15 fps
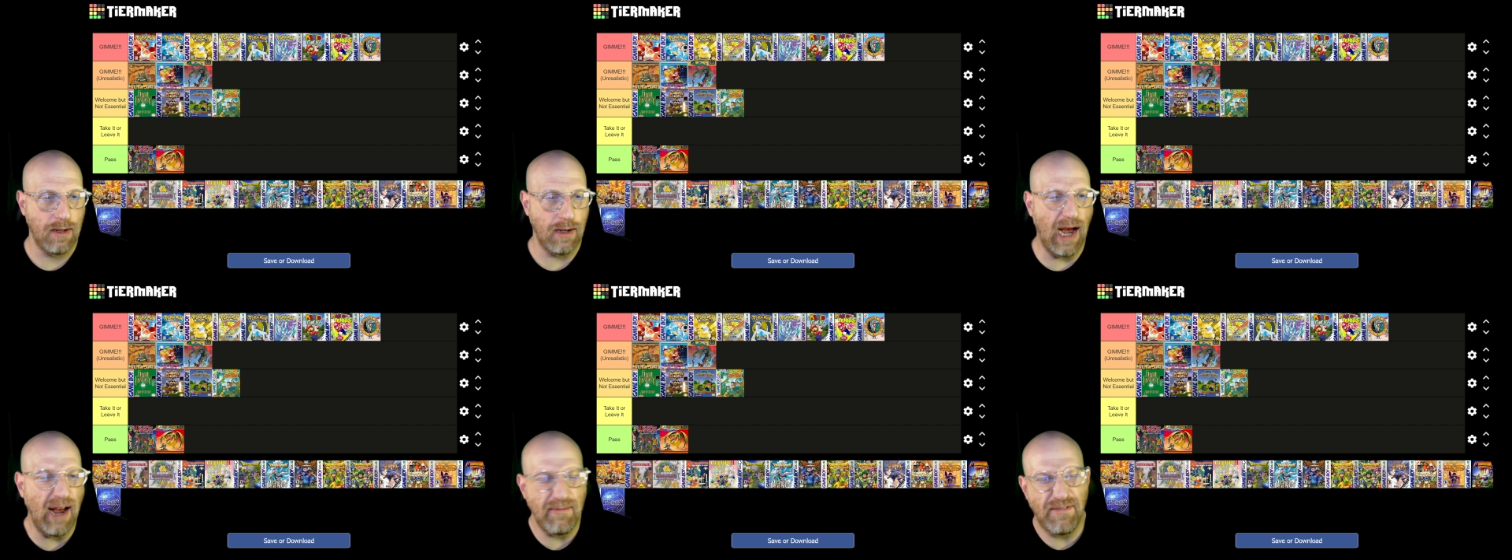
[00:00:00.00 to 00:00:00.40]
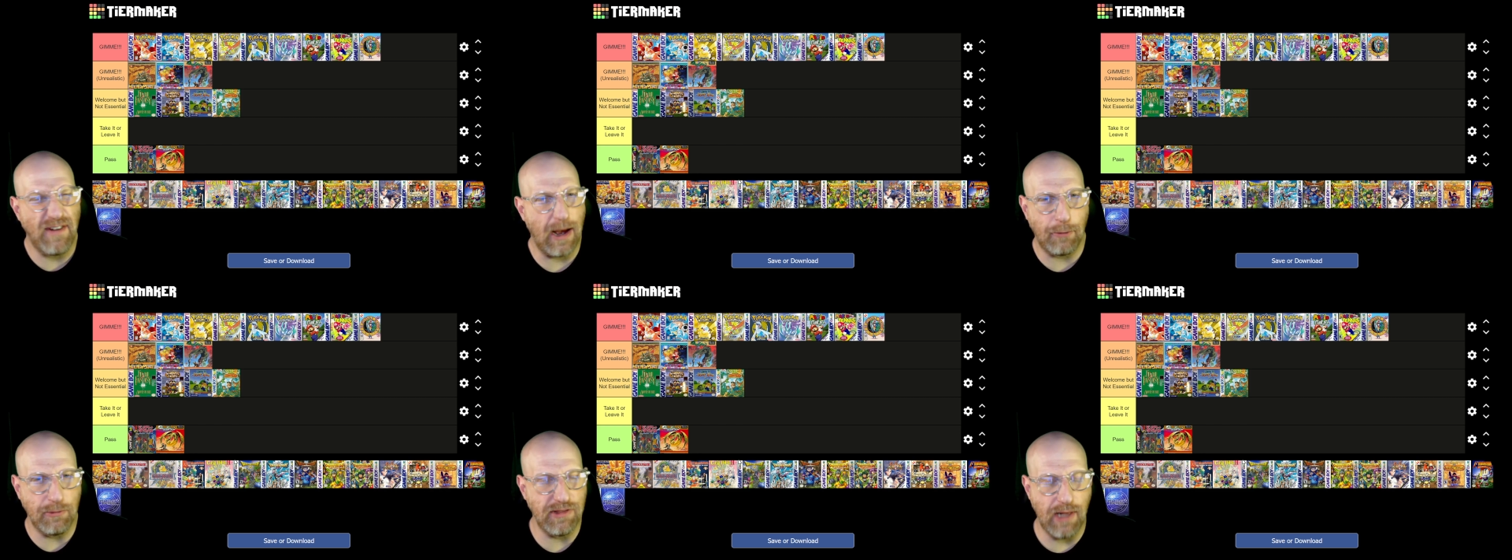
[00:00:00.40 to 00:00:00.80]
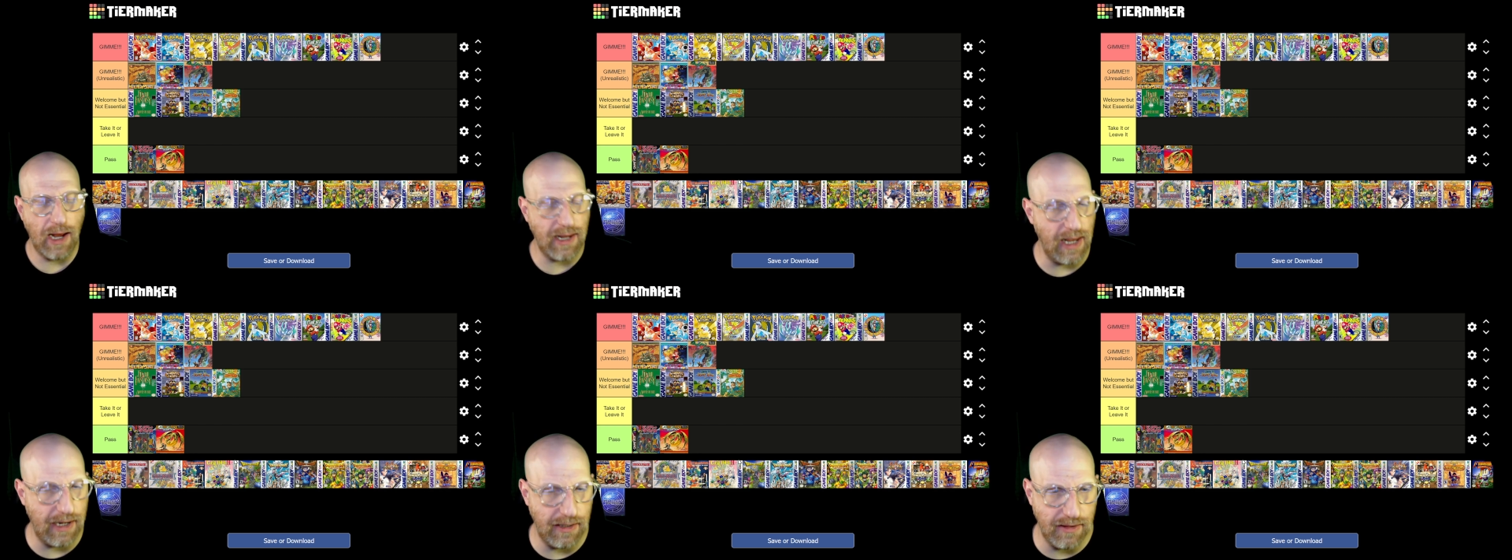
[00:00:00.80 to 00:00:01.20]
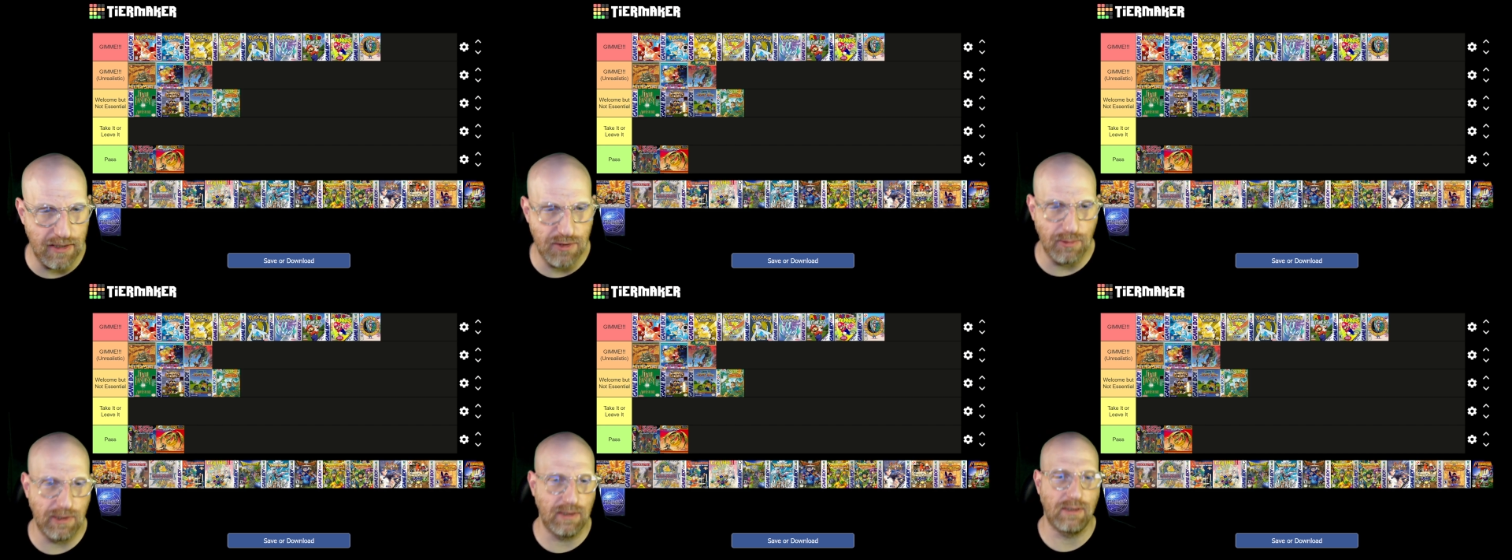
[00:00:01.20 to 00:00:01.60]
I'm fine with not getting
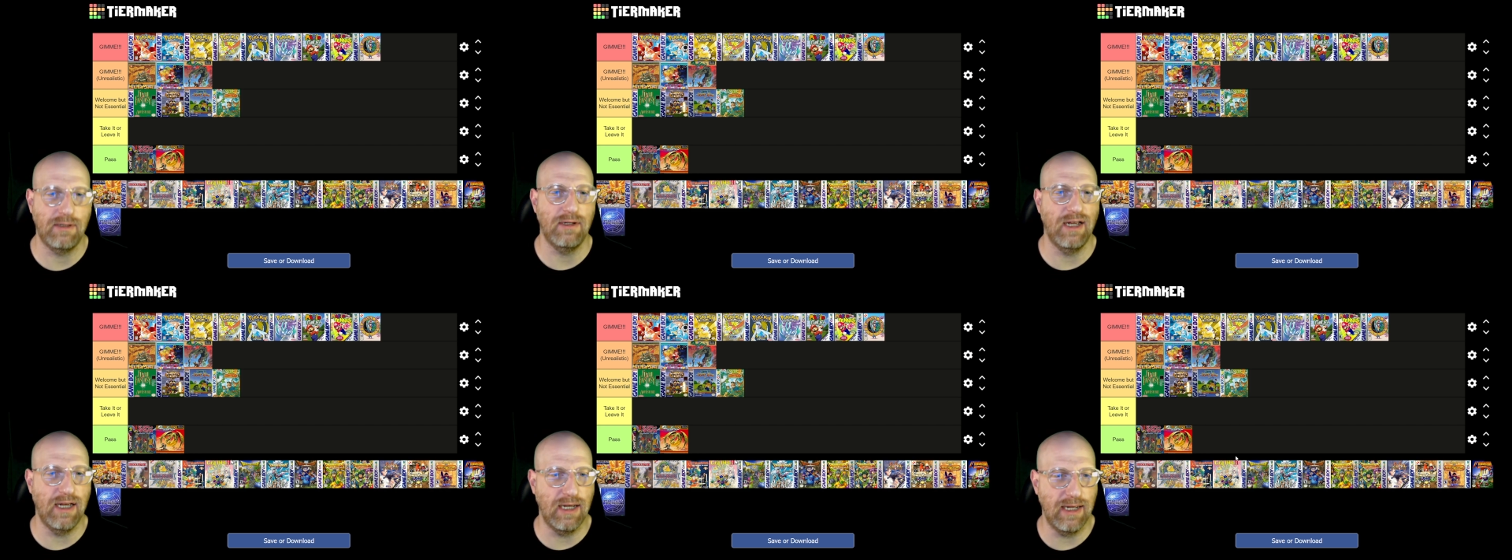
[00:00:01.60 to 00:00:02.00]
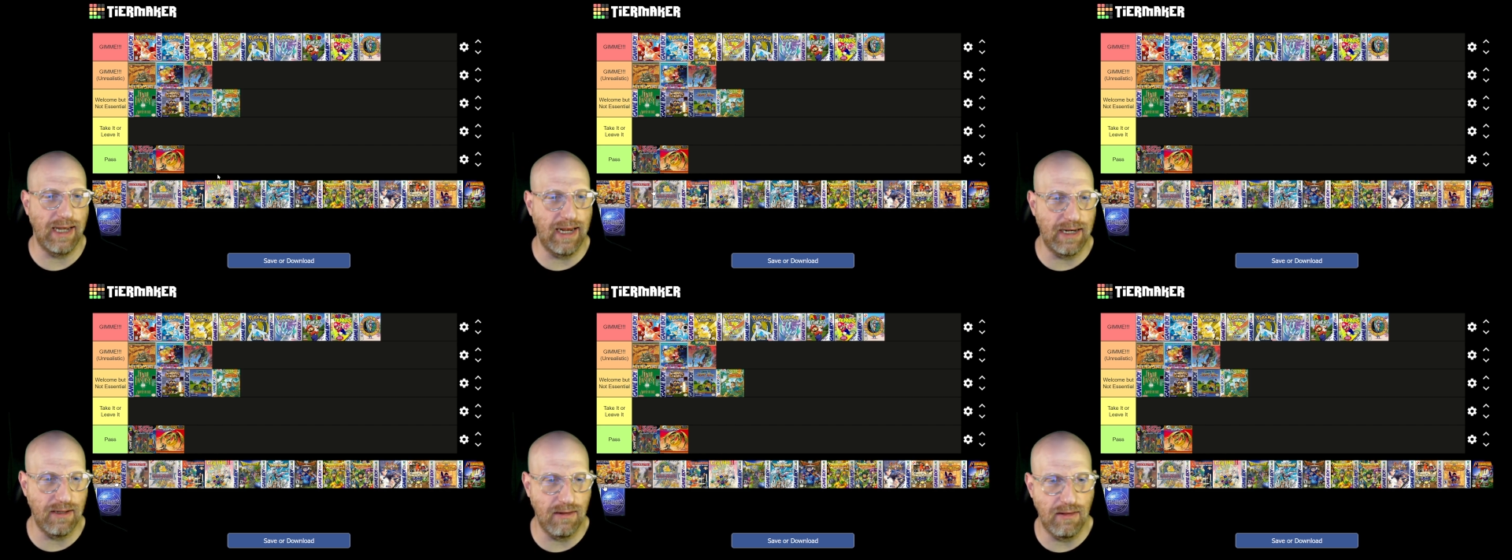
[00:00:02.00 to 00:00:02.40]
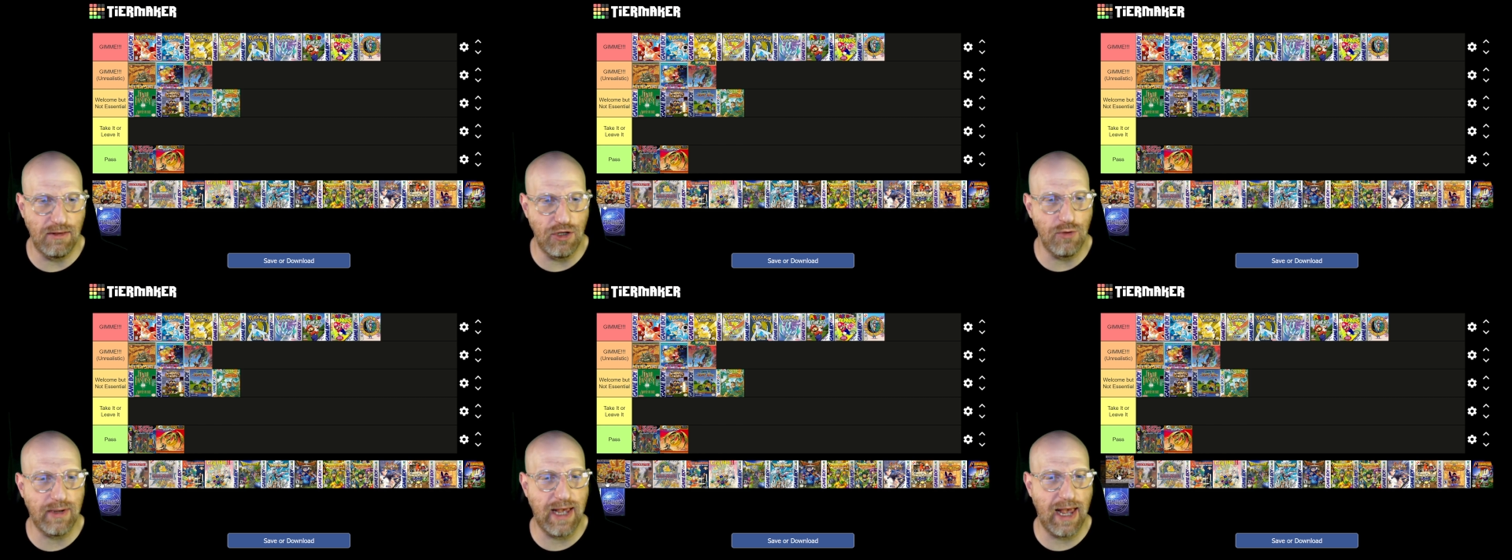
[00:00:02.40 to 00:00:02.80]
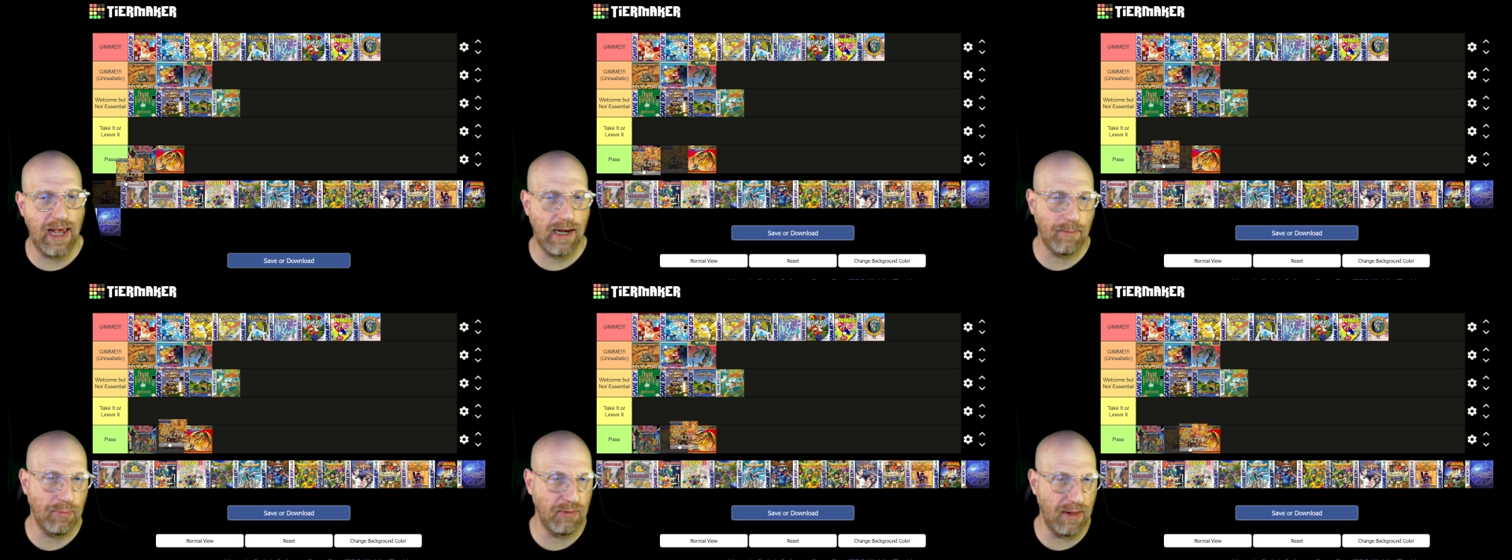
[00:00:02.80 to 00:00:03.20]
this one. And you
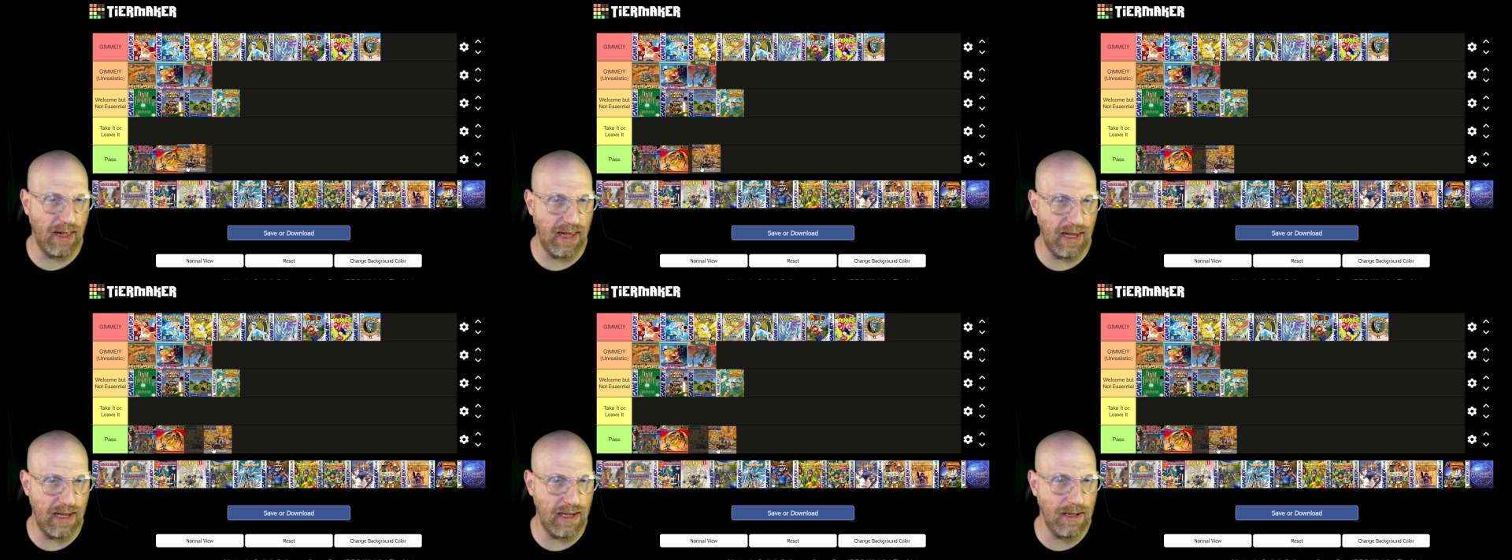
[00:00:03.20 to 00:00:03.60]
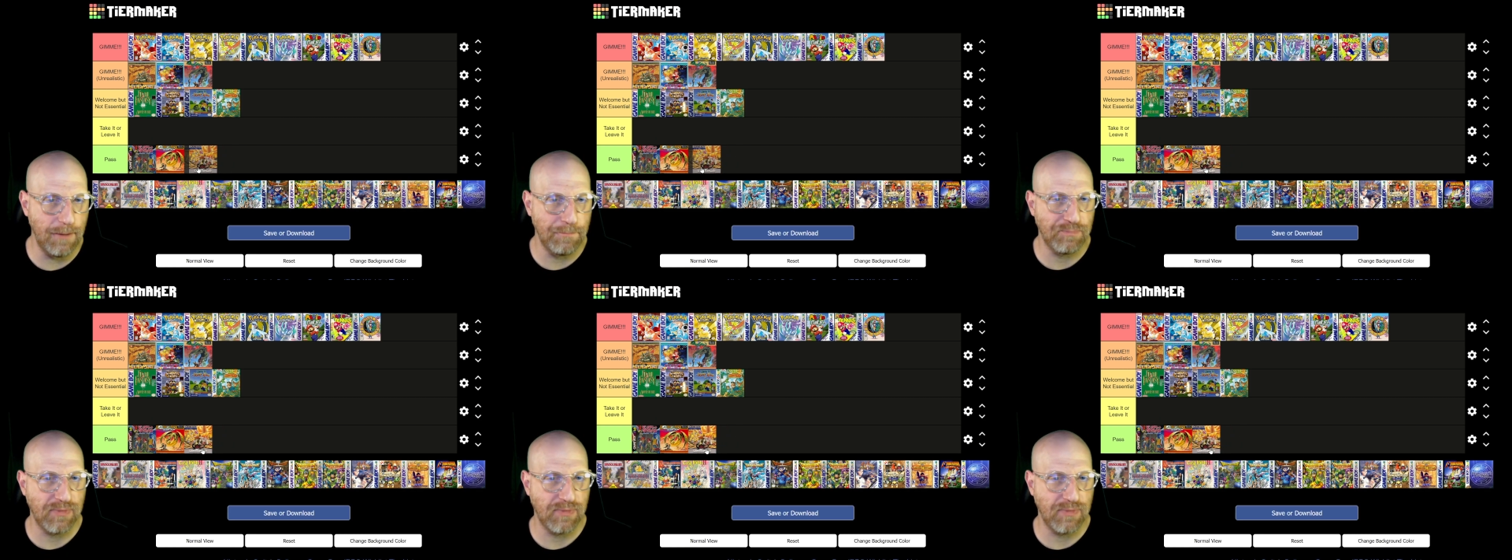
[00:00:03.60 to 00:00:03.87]
can play